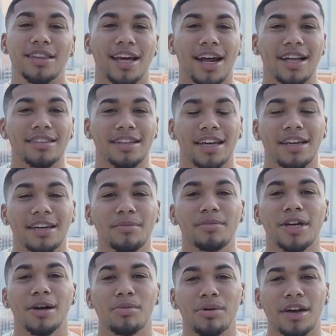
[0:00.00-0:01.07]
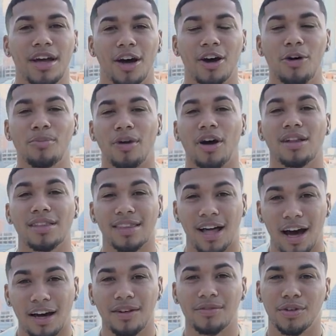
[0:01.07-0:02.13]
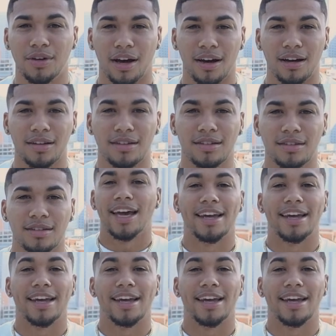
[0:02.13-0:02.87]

that I think can be able to help a lot of you guys.